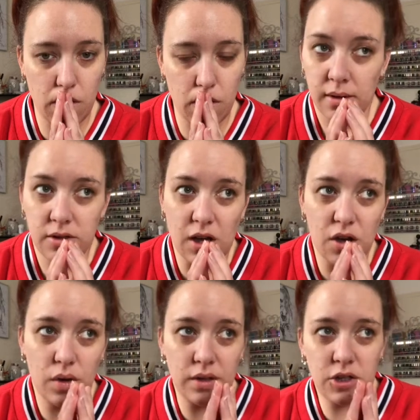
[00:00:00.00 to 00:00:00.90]

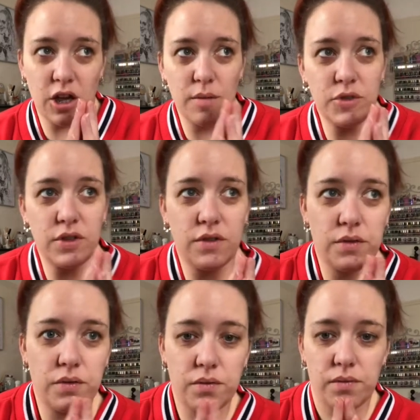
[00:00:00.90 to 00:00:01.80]
So in terms
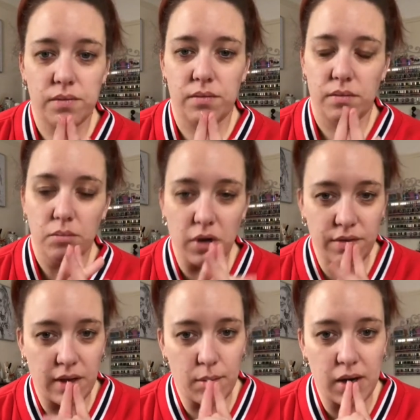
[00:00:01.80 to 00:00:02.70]
of my
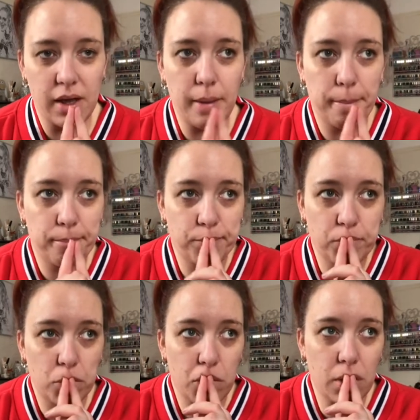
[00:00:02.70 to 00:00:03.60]
family,
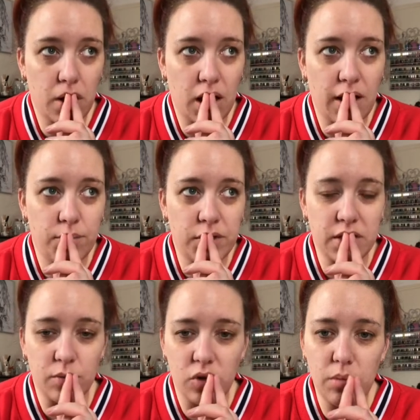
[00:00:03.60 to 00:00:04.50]

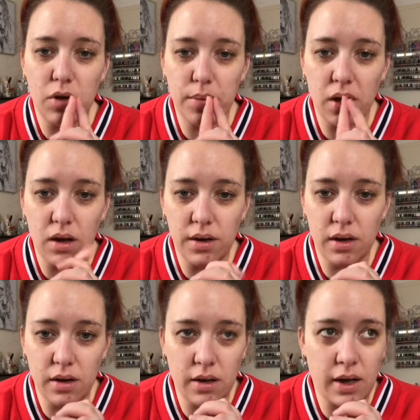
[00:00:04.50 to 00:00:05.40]
this morning my
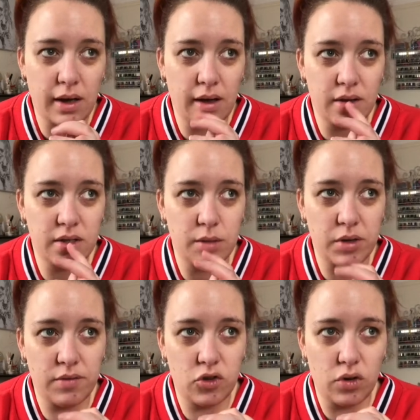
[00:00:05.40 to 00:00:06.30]
partner has a bit
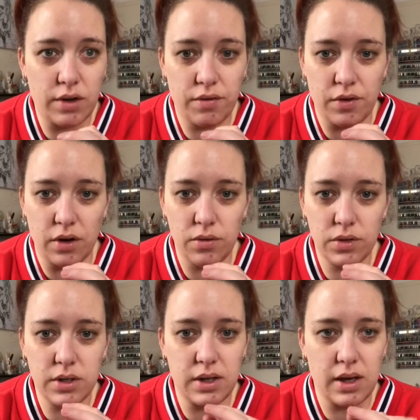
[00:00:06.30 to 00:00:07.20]
of a dry
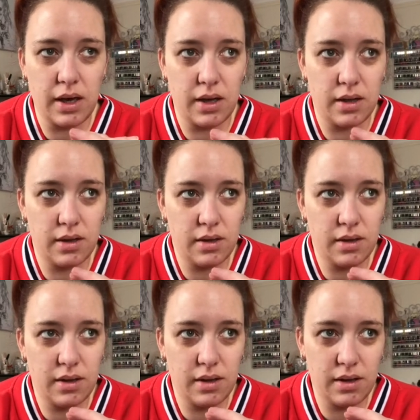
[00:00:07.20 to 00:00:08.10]
throat. It
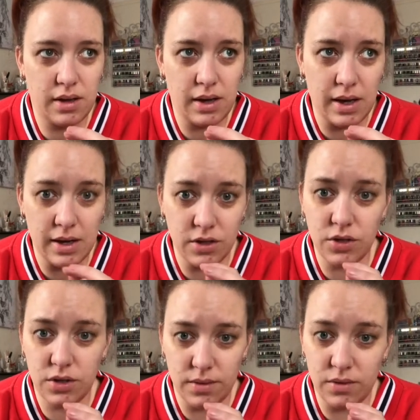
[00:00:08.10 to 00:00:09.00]

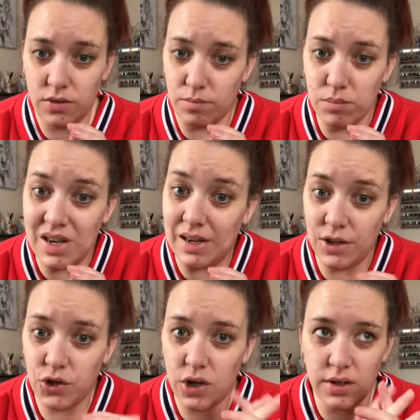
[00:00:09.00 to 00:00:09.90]
is merely
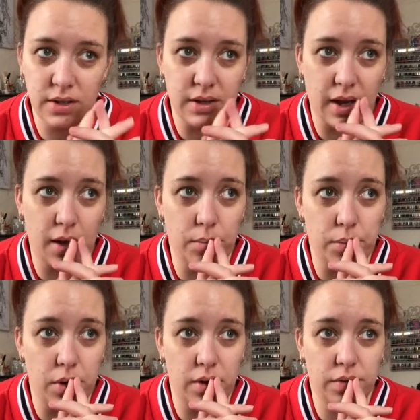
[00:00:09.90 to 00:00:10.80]
just that,
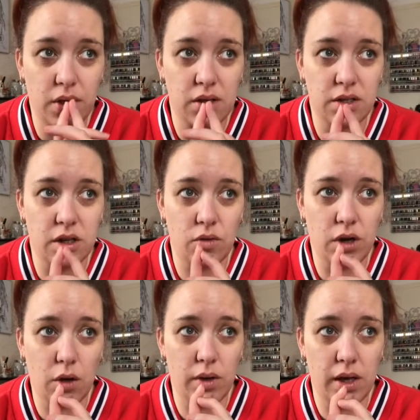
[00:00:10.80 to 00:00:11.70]
but there's no
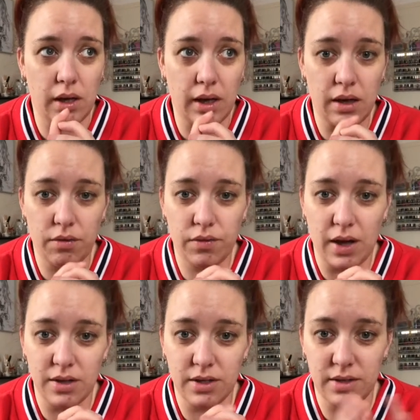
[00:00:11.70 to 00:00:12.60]
knowing if
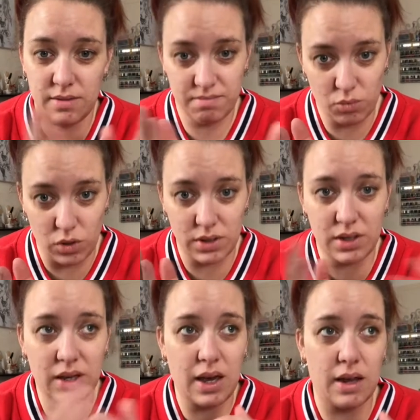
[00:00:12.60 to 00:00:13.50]
that's once
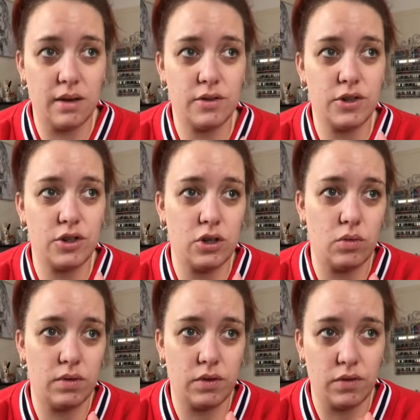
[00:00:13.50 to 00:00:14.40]
again to do
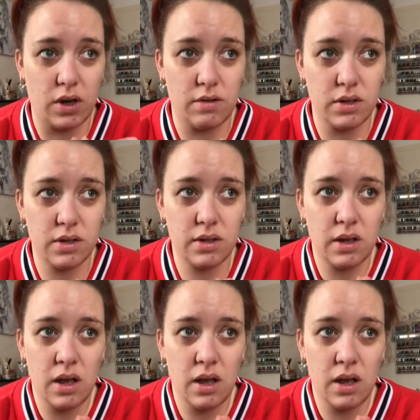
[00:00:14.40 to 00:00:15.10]
with the virus.